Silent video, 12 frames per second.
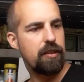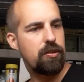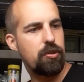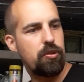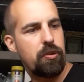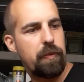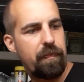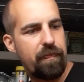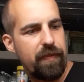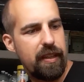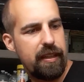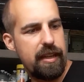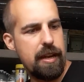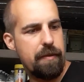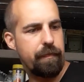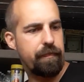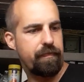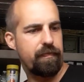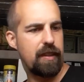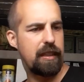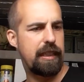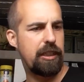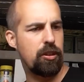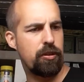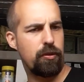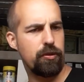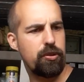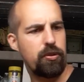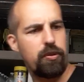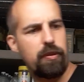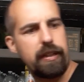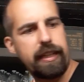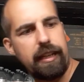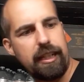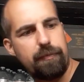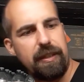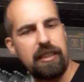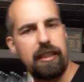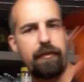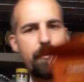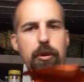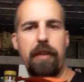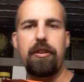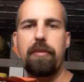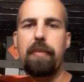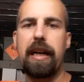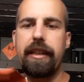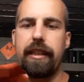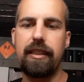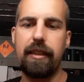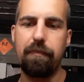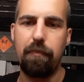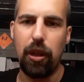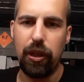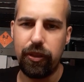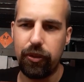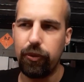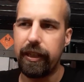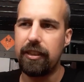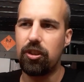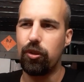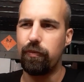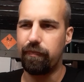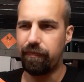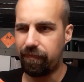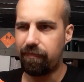So yeah, these are also expensive. You have to buy these in bulk to get some